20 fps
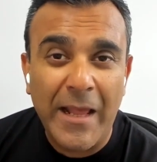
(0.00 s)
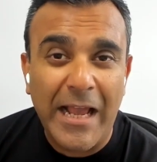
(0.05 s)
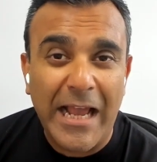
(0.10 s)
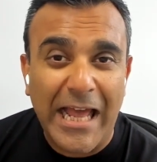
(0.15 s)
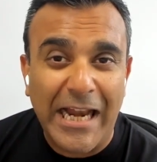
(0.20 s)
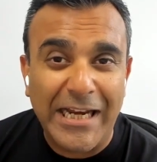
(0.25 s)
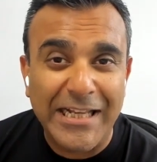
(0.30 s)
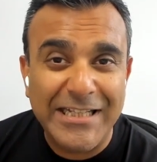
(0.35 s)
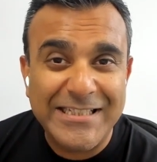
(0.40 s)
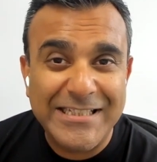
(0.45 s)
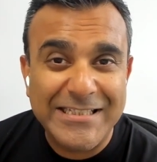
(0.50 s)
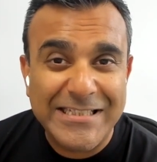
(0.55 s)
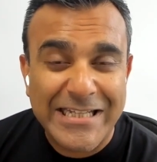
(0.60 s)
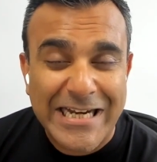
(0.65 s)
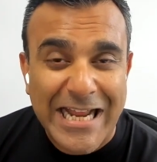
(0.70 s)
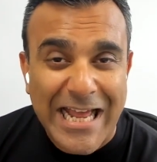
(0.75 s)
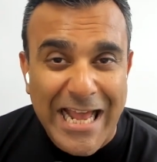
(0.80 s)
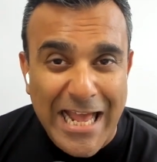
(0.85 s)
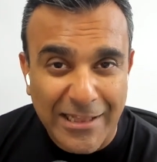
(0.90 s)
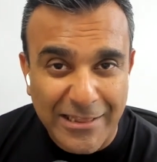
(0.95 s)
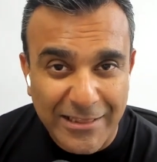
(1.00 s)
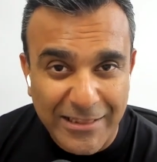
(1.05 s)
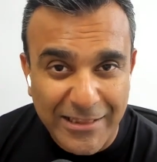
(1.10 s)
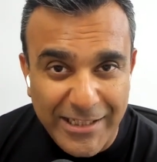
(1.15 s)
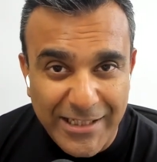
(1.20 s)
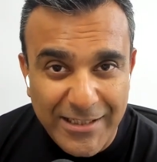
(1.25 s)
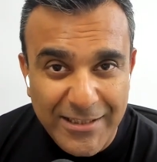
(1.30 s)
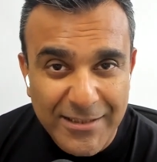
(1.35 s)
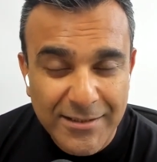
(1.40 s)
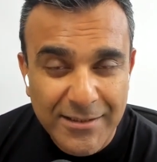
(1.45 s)
Alex is an
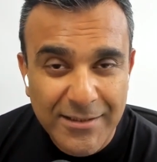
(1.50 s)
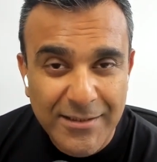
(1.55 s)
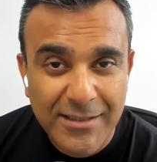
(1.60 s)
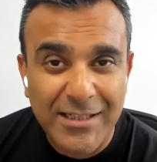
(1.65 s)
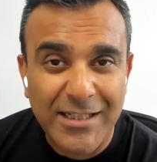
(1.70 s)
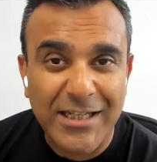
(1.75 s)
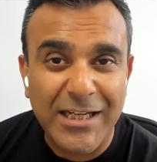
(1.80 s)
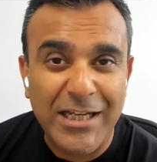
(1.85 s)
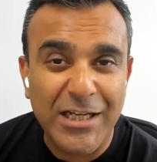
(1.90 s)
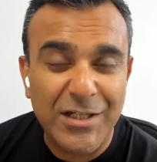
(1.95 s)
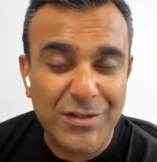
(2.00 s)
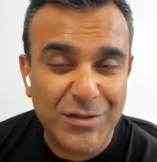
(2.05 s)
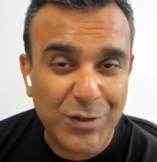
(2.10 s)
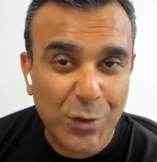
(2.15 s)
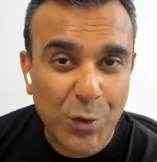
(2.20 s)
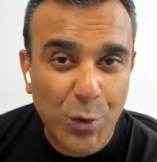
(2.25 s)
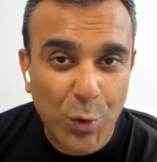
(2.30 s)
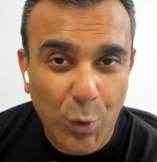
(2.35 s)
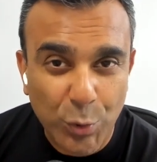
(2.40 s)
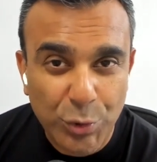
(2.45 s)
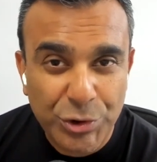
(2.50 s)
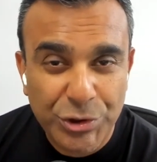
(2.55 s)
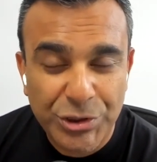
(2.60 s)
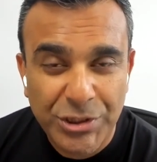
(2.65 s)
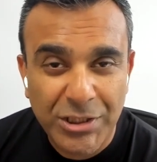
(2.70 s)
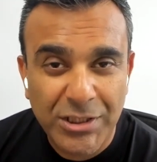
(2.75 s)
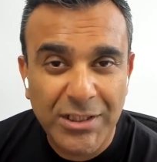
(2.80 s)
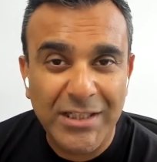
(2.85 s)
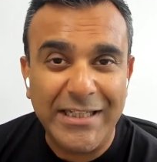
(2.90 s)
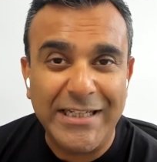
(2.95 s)
athlete, he is a coach,